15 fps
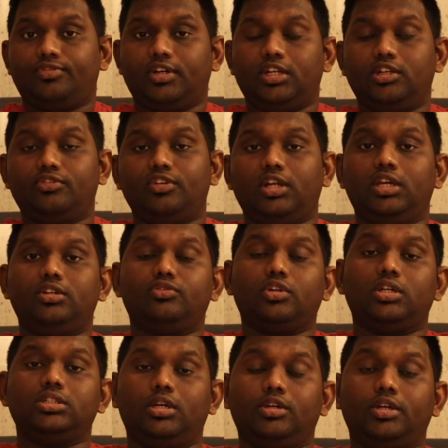find a flight for
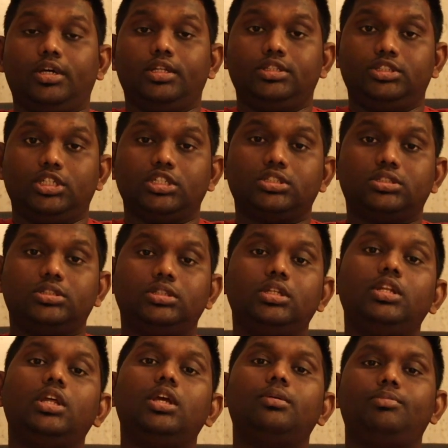us just
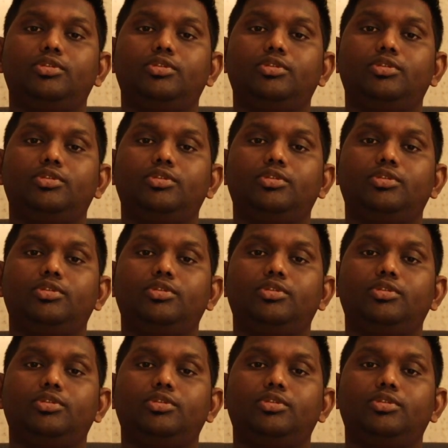the day